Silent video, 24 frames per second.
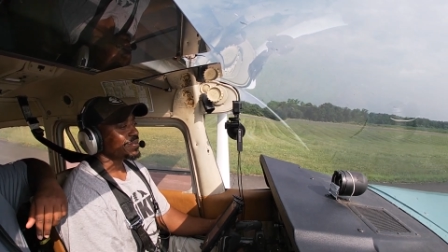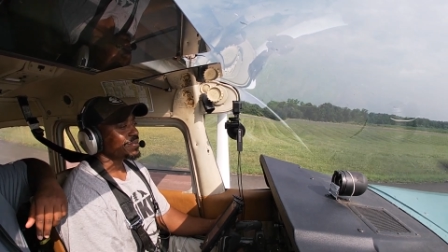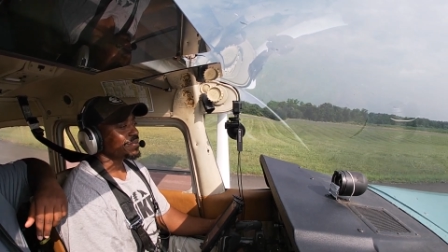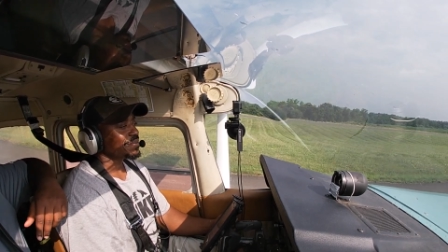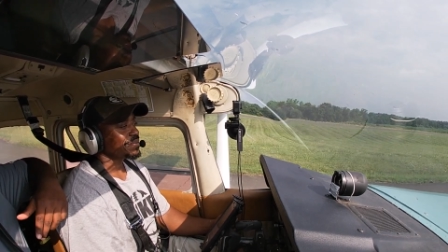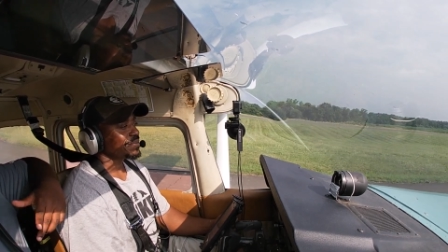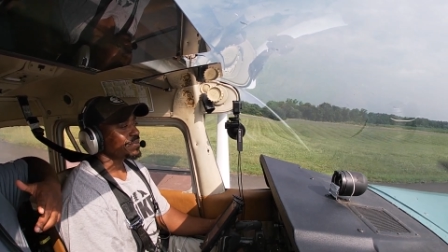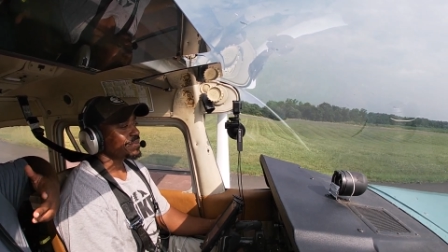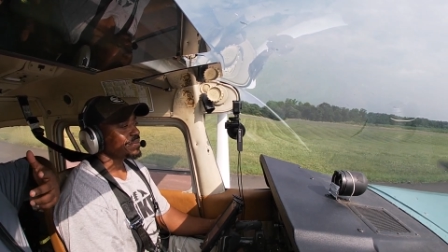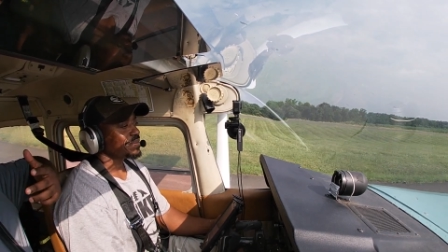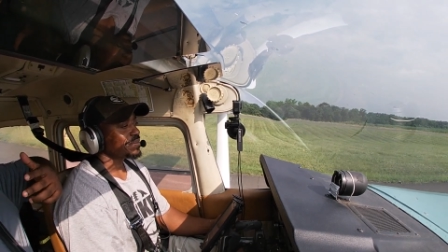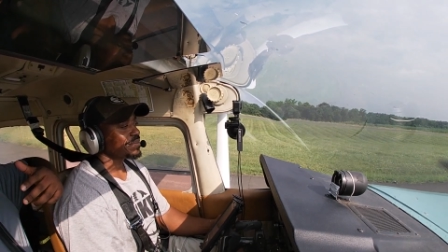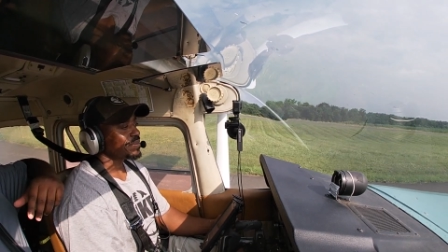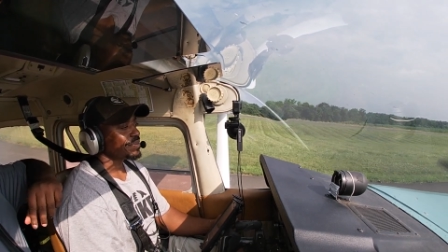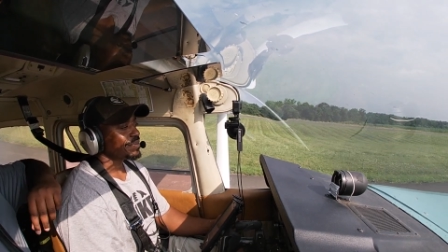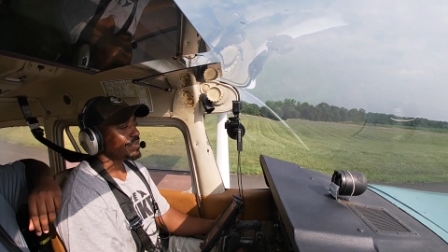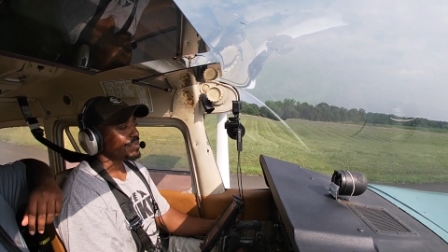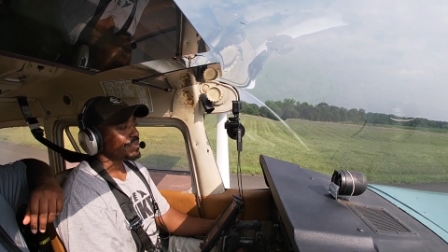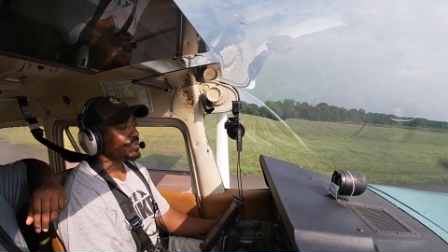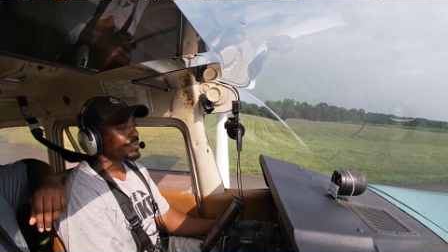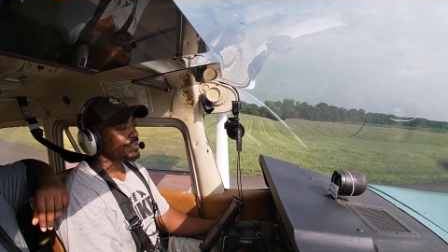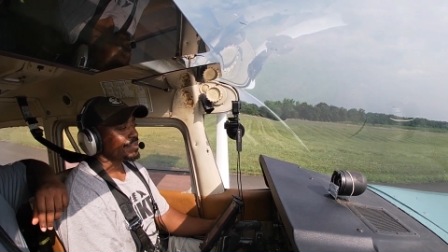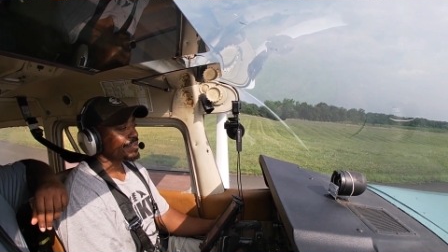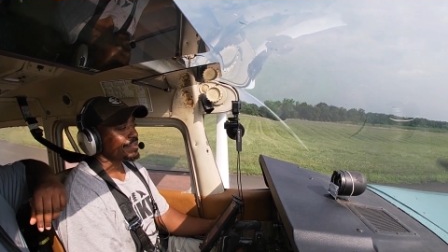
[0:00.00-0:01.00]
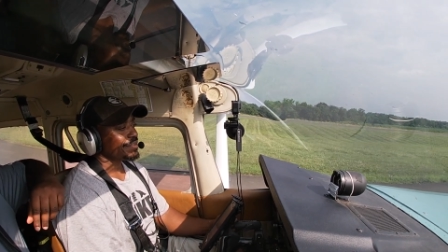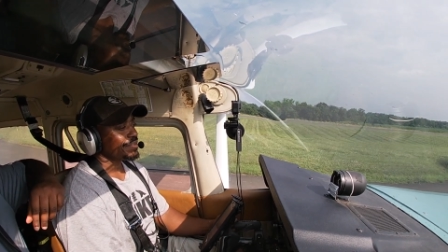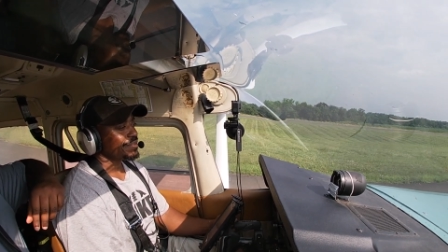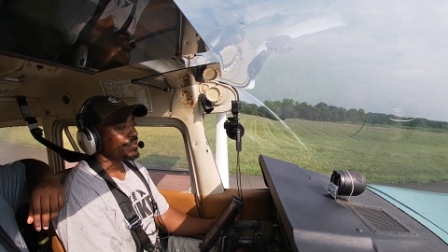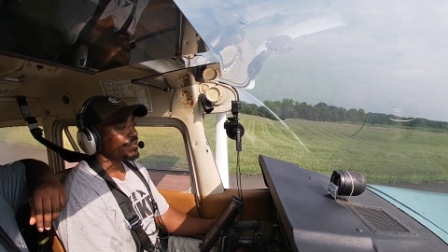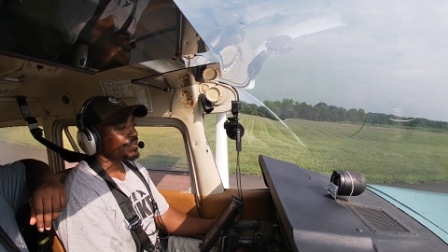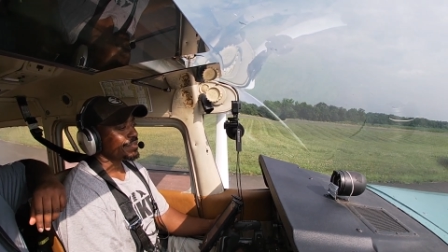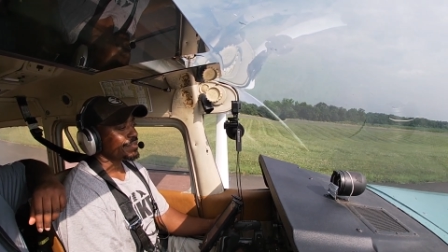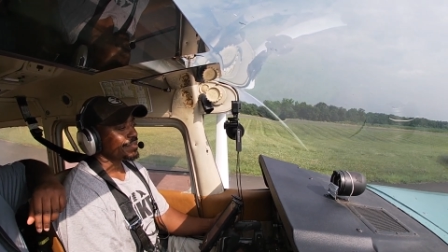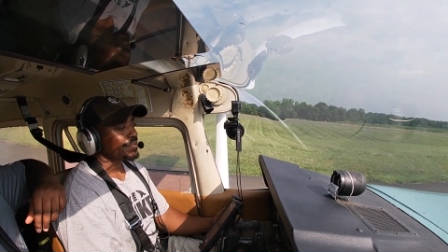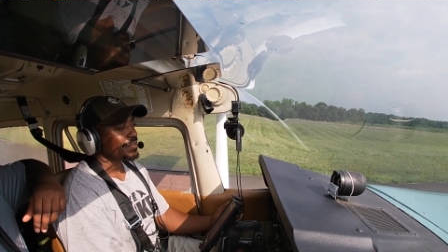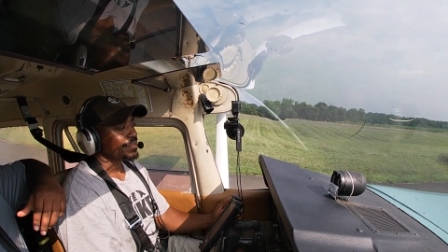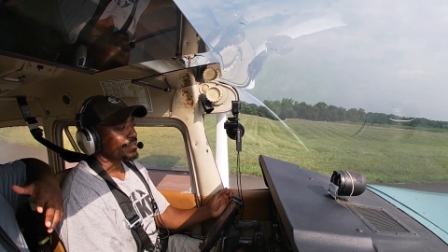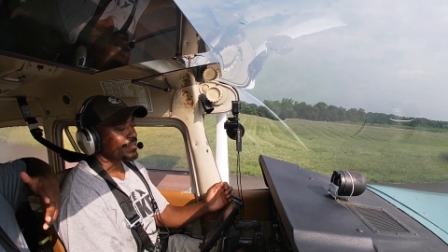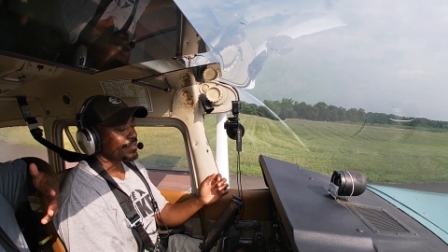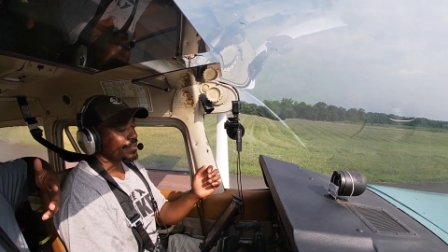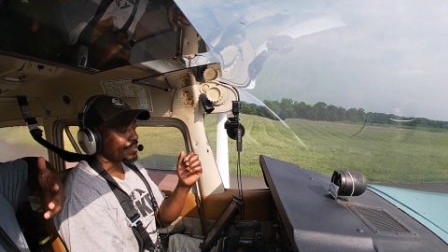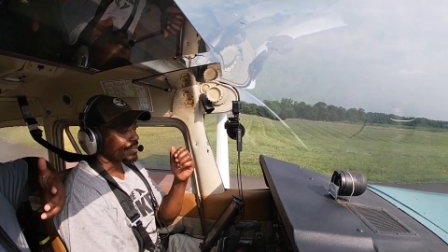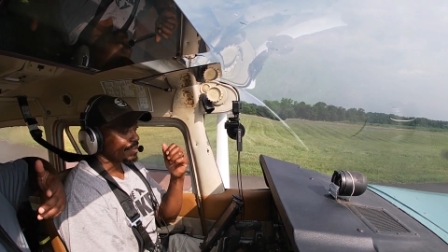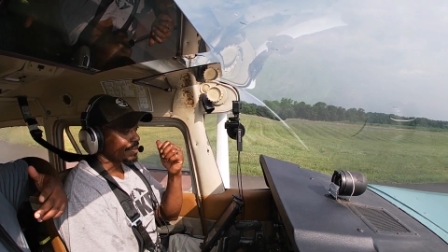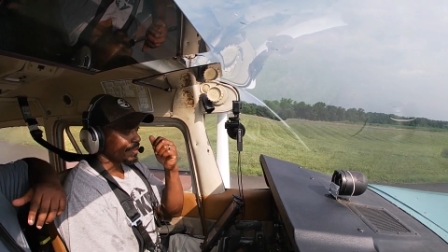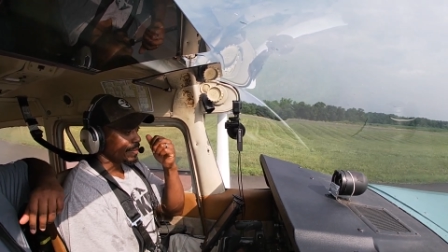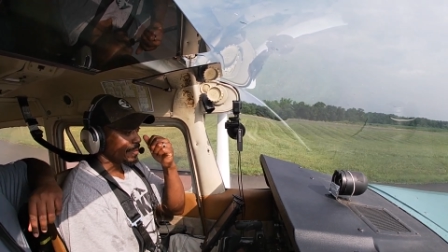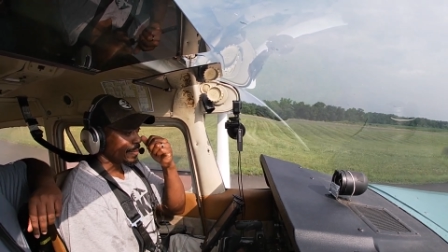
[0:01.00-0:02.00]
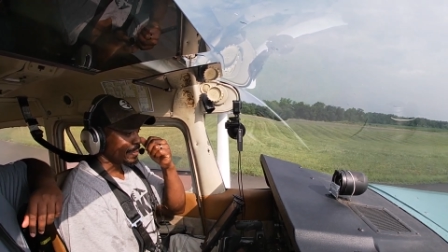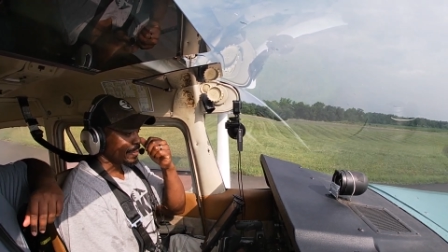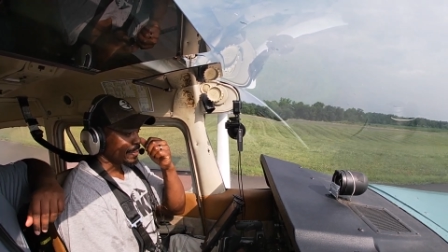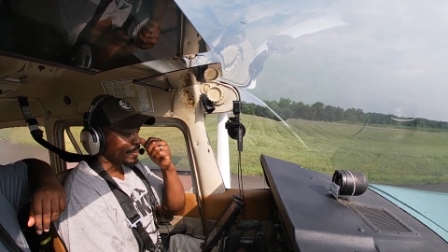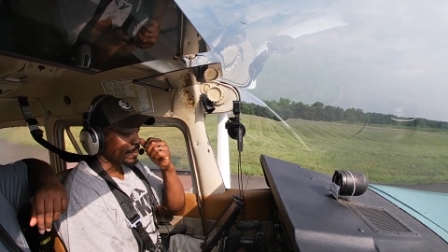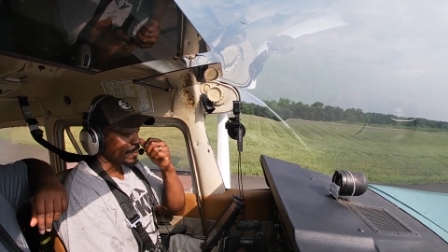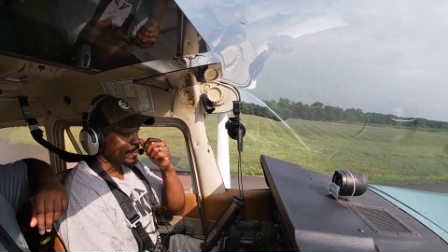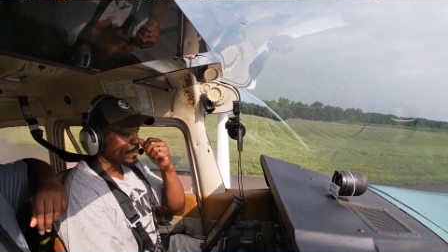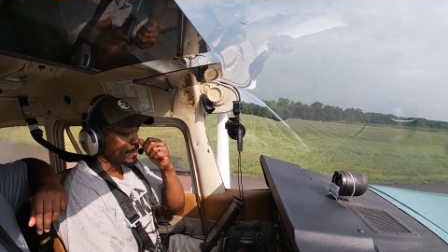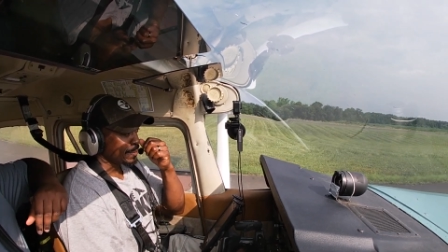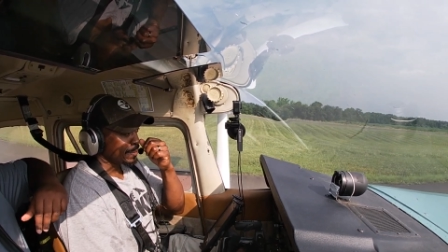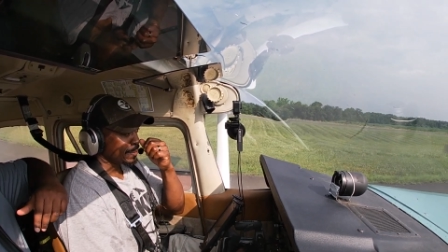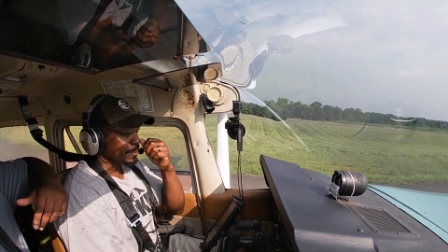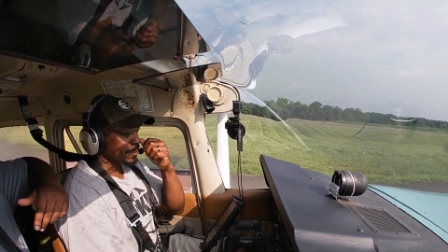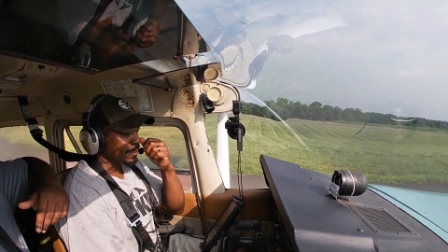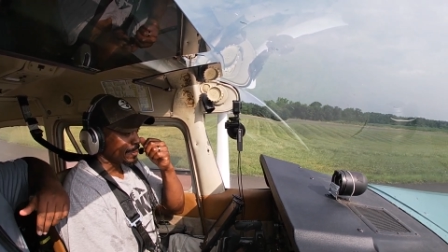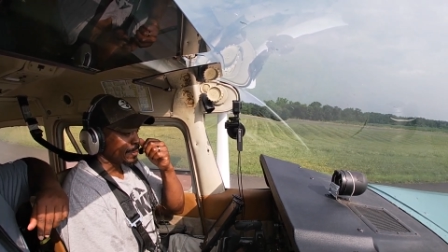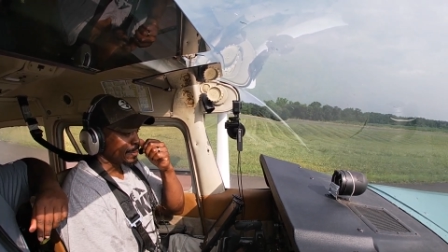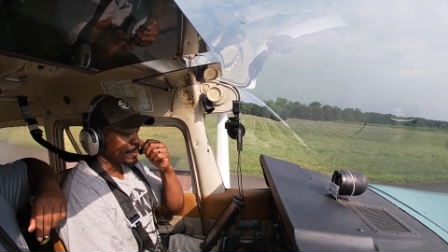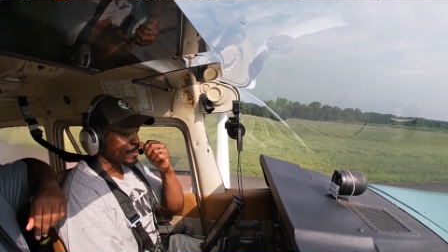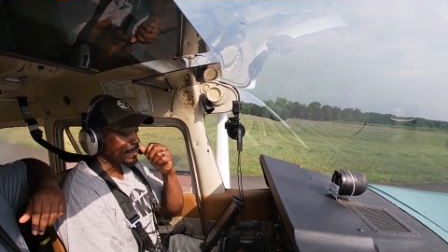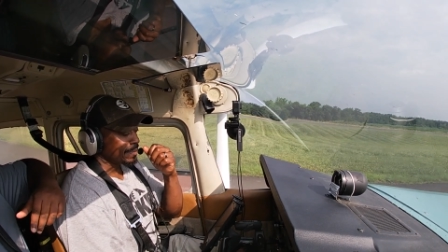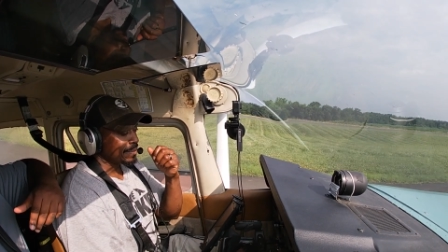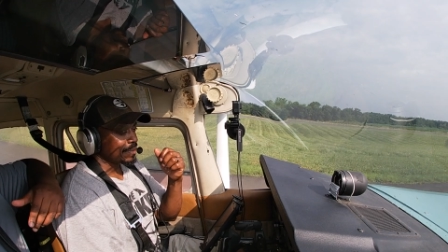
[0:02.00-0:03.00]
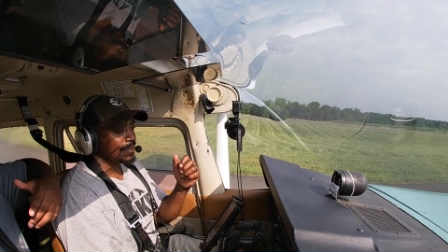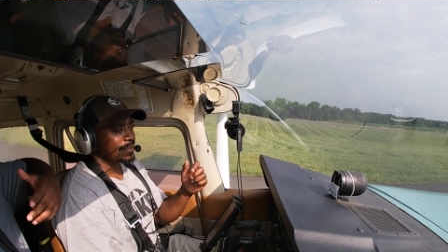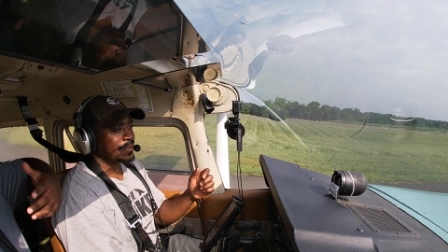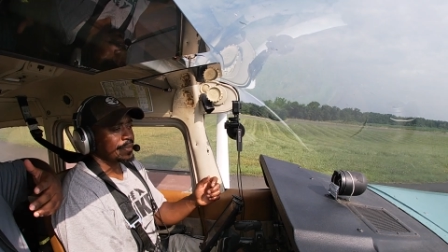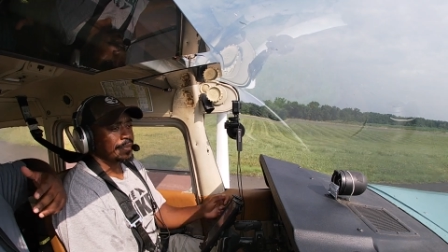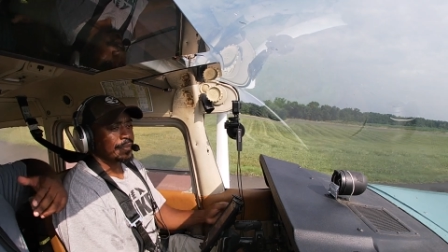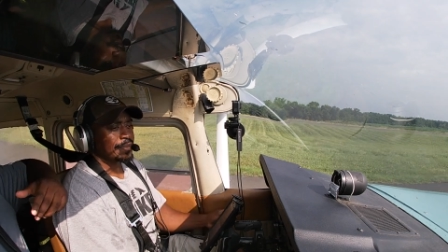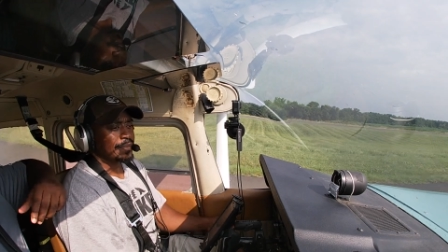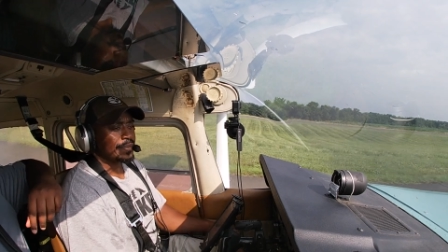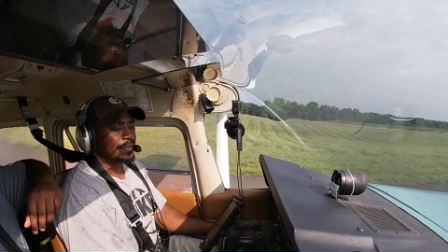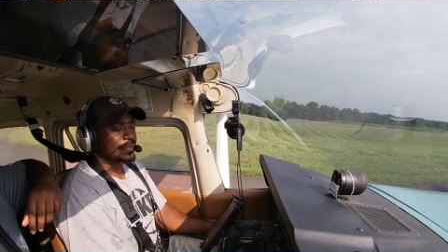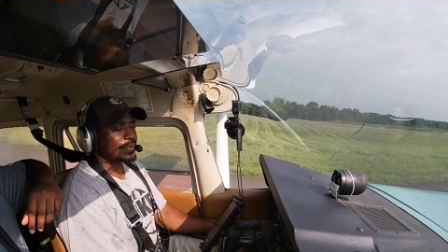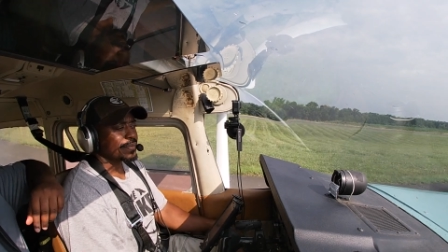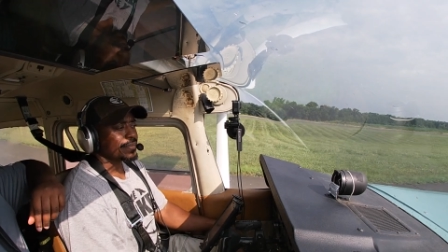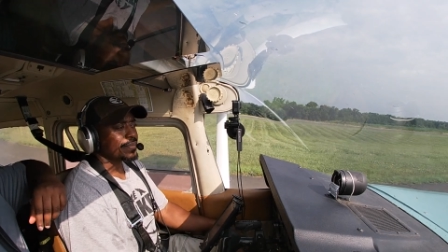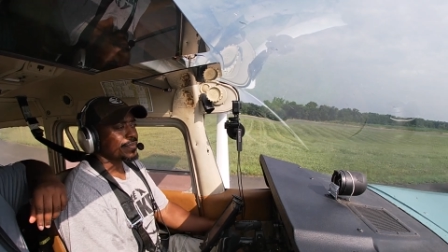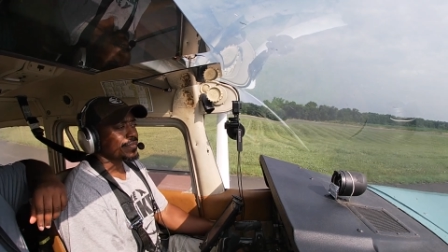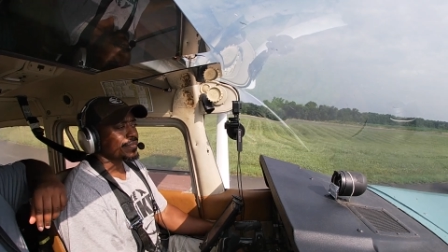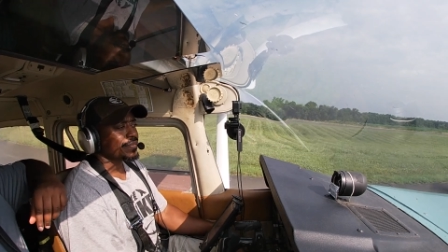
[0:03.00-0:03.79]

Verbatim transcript: Again, you still heard my CFI talk about a sterile cockpit,